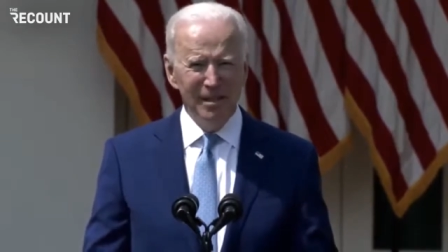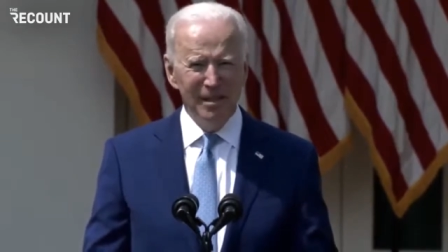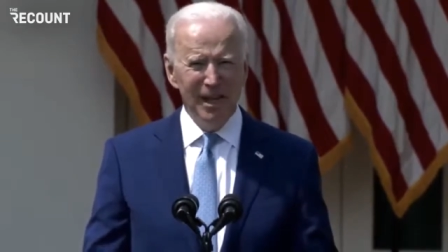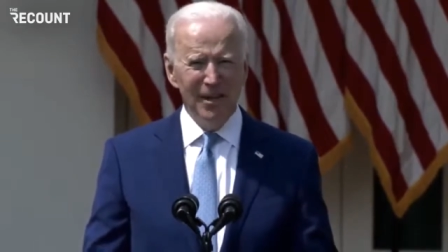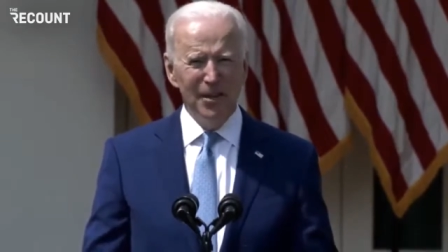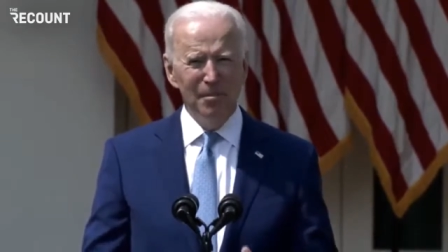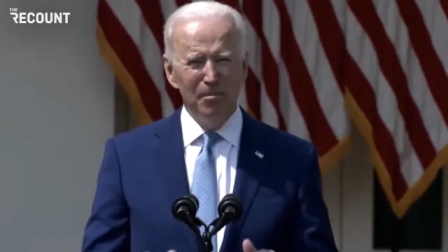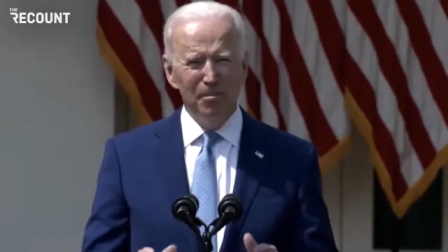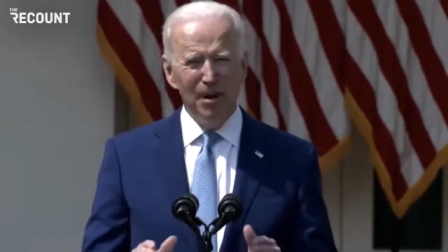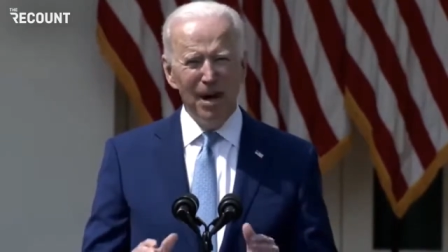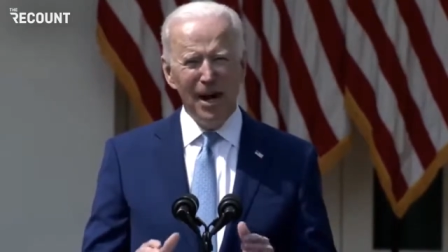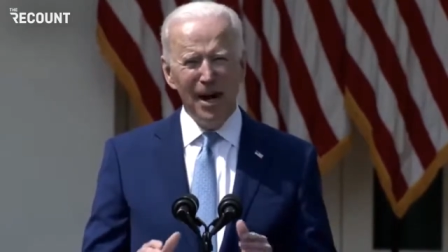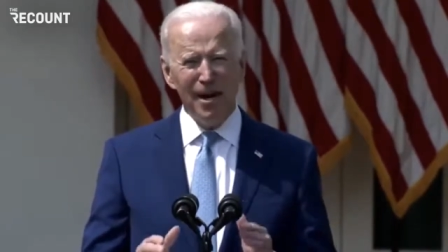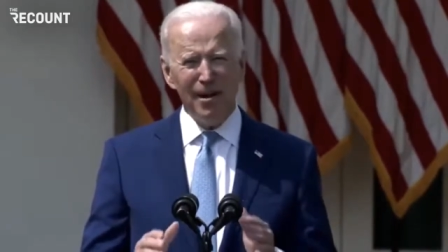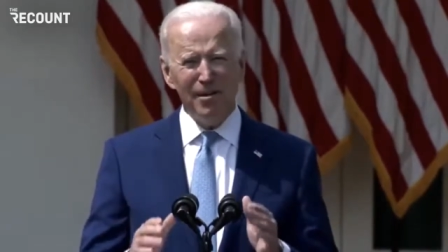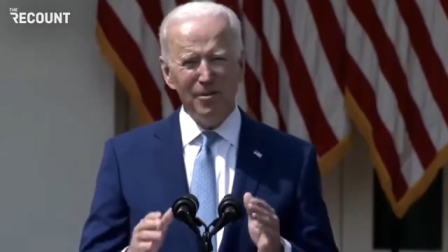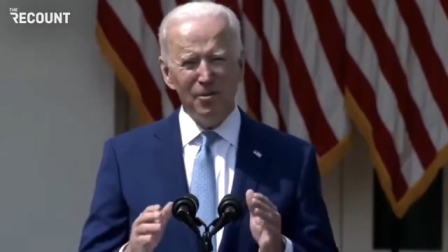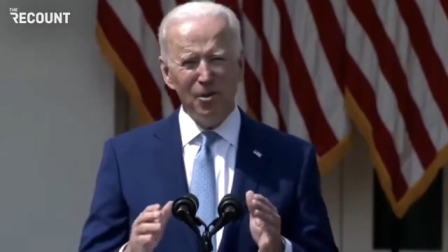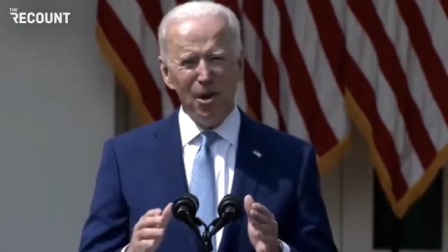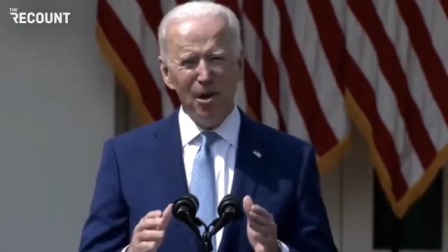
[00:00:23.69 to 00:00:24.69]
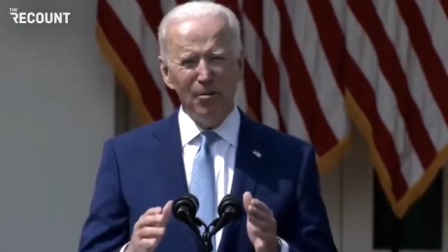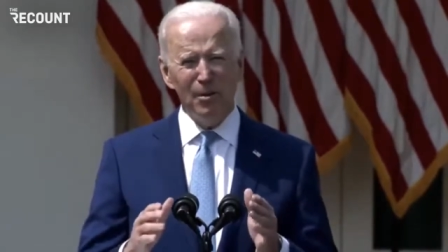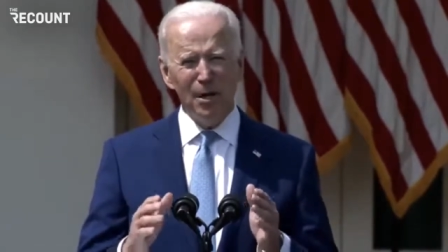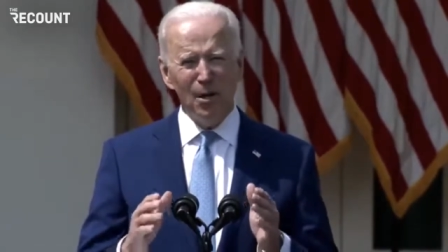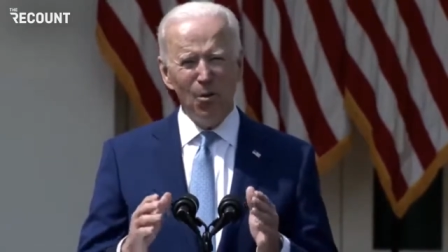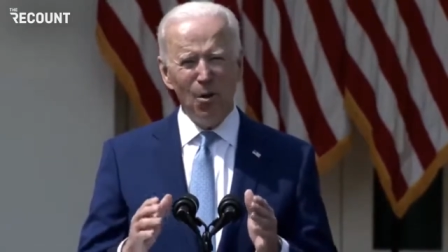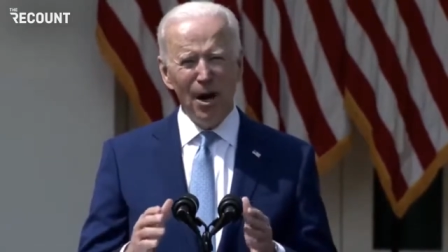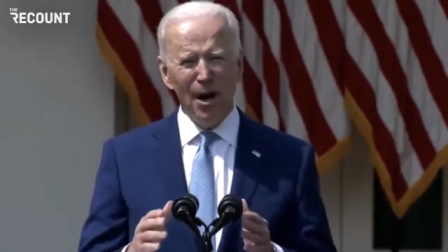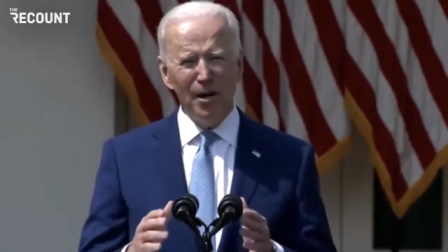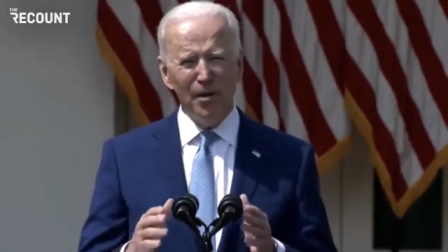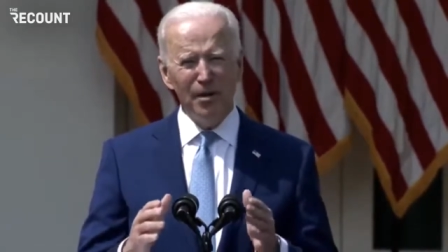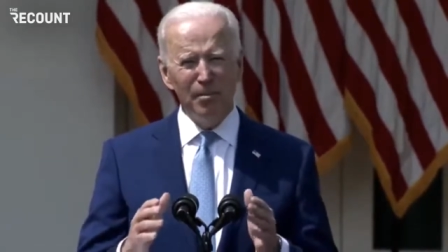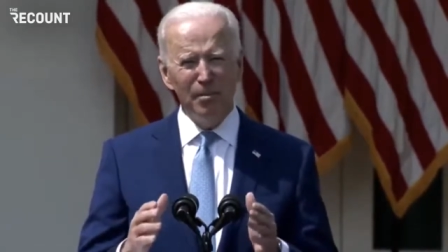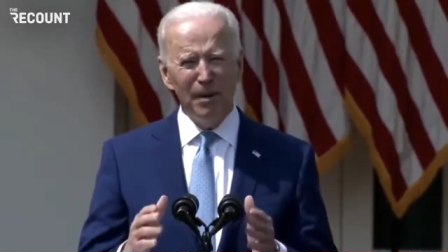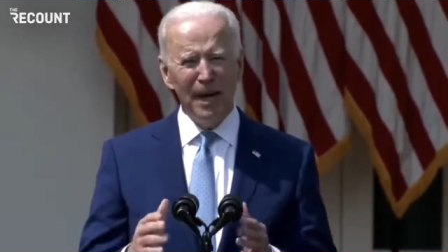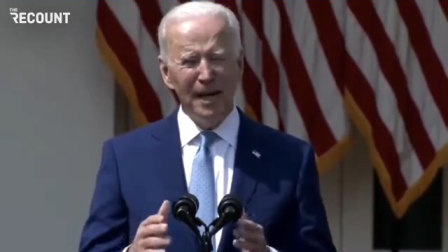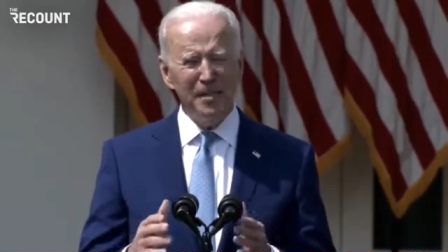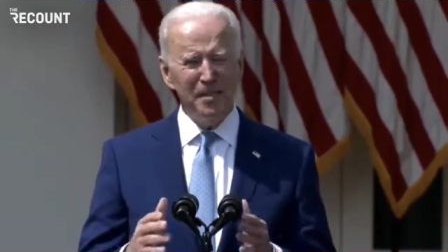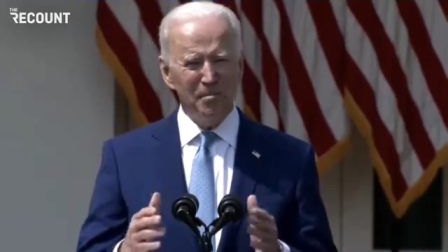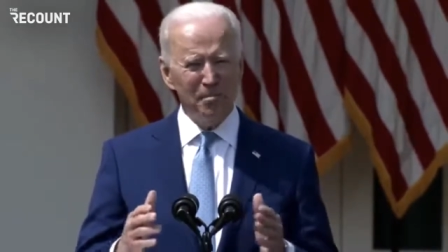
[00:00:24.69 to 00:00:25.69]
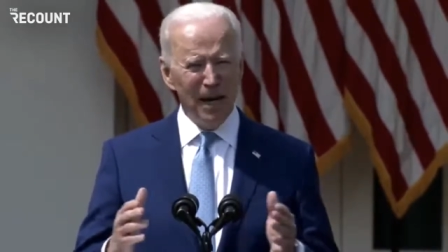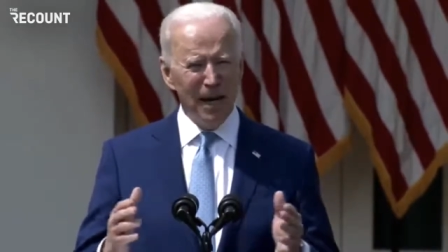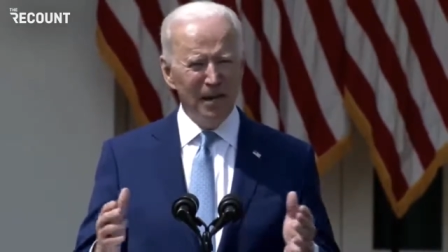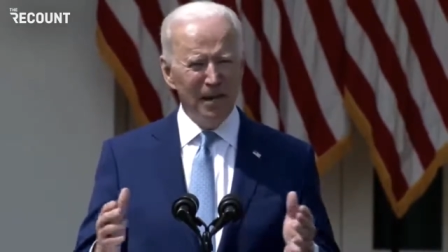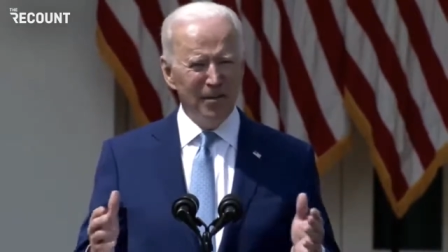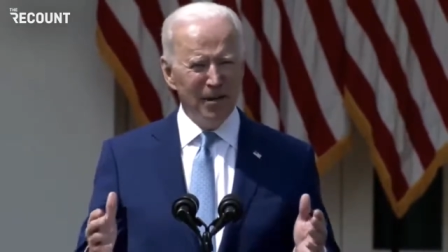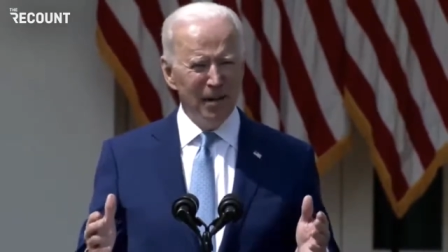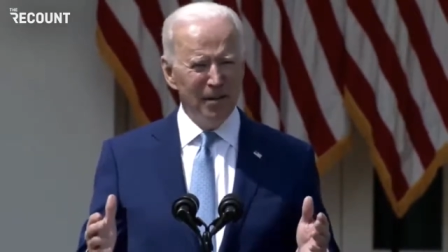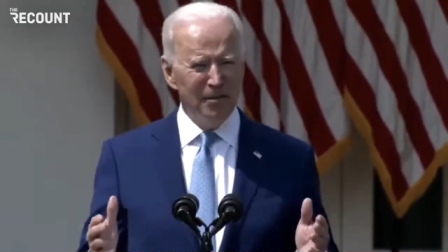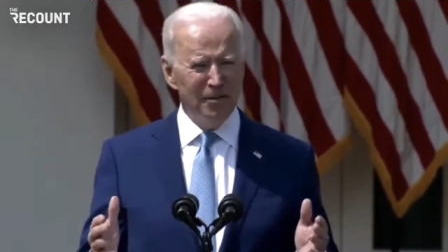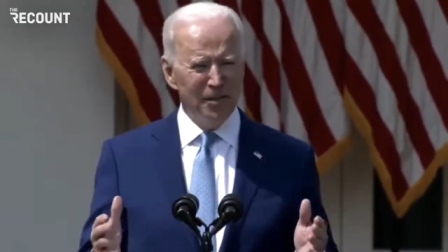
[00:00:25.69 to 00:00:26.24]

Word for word: And the buyers aren't required to pass a background